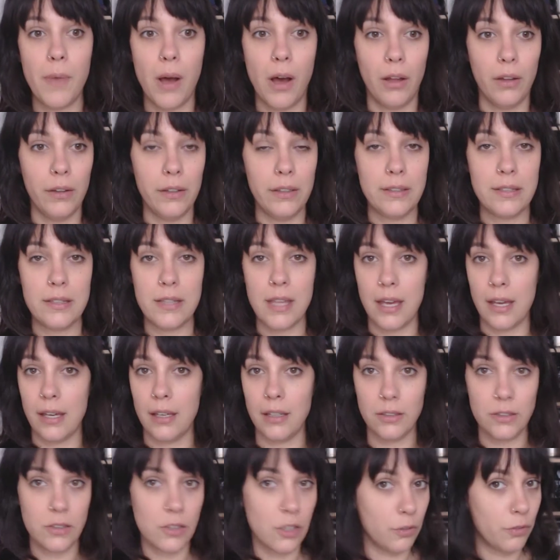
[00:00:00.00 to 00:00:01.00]
All these
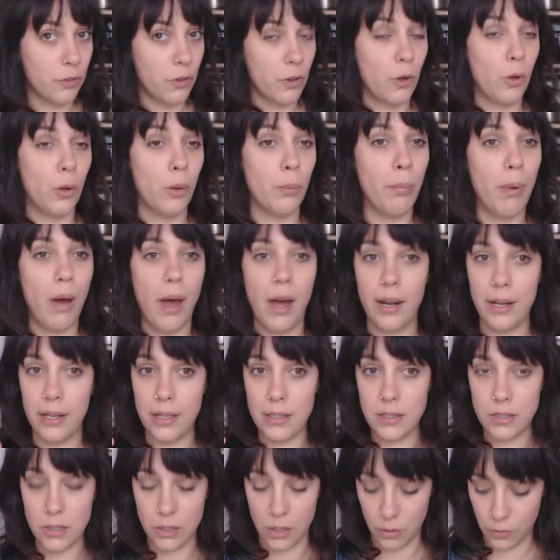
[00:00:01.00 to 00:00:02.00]
things good for the whole
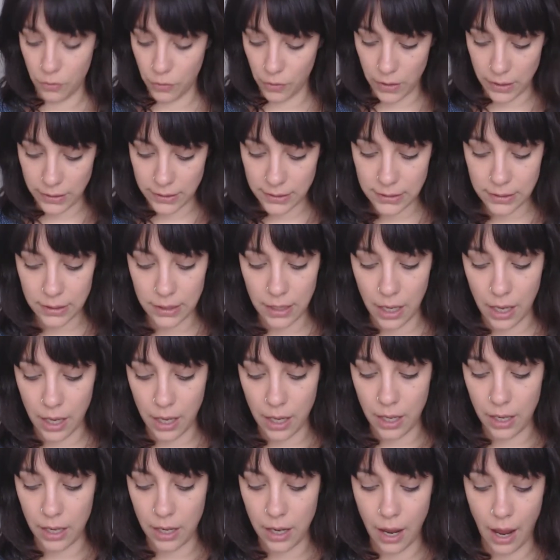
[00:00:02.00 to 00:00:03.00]
body. It's good for the
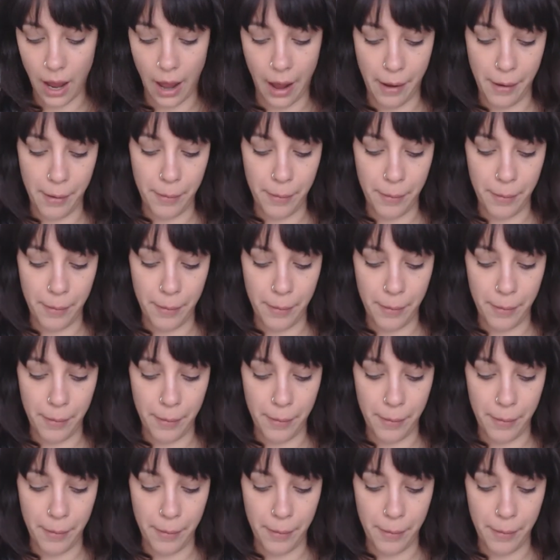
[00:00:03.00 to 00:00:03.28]
skin.